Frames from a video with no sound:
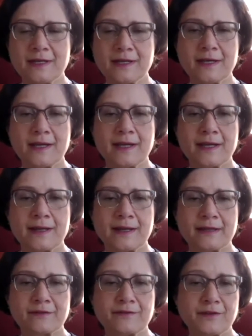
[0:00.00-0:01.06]

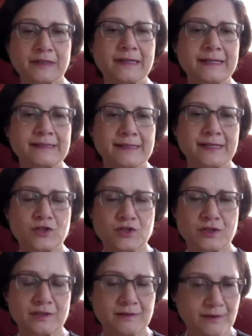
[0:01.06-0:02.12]
At
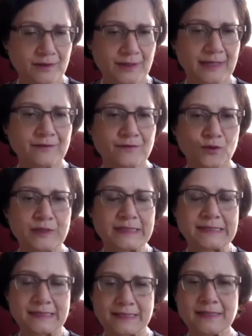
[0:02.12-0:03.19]
fertilization, you get
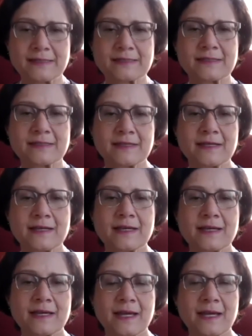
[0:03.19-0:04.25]
46.
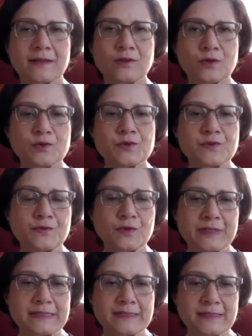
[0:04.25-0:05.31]
And those
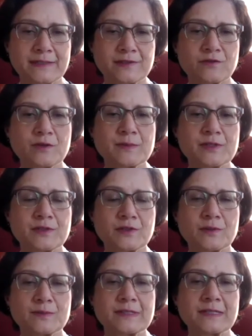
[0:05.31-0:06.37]
46
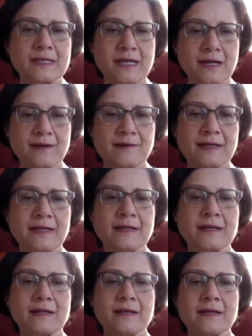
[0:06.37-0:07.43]
chromosomes carry
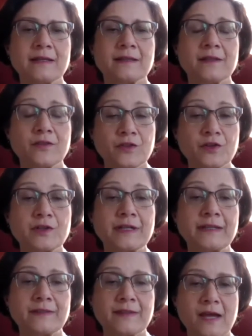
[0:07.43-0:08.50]
the
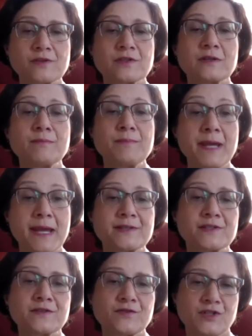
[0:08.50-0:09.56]
30,000 pairs
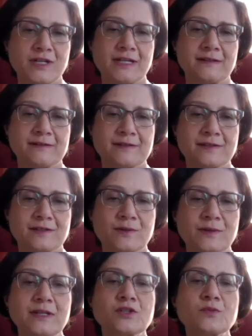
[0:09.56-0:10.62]
of genes. So
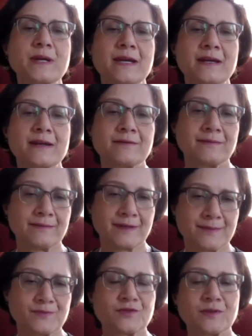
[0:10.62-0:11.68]
each pair
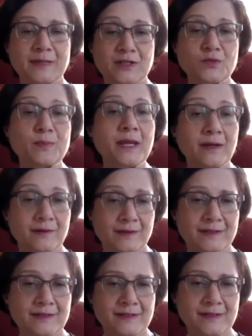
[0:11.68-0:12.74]
comes from each
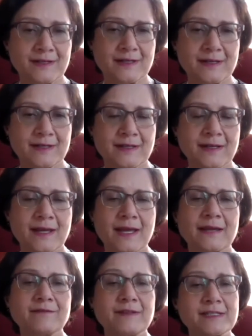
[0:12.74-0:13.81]
parent.
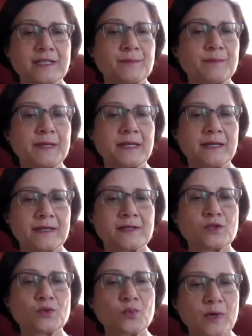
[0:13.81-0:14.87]
And VCP is
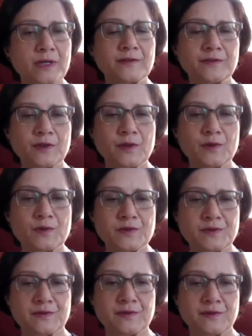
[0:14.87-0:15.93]
one of those
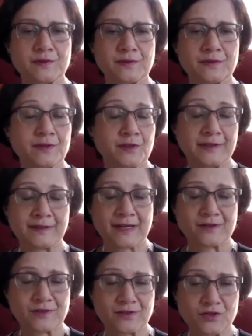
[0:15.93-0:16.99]

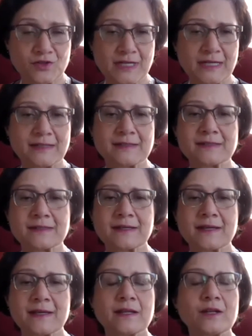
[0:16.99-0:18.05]
30,000 genes
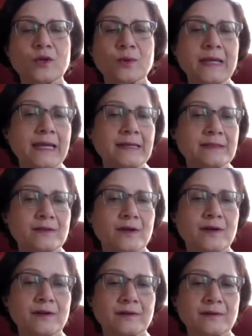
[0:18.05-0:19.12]
located
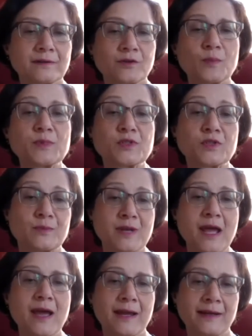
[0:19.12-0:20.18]
on chromosome
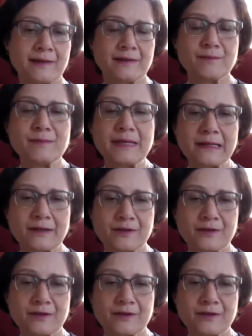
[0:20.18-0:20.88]
9 in the middle of the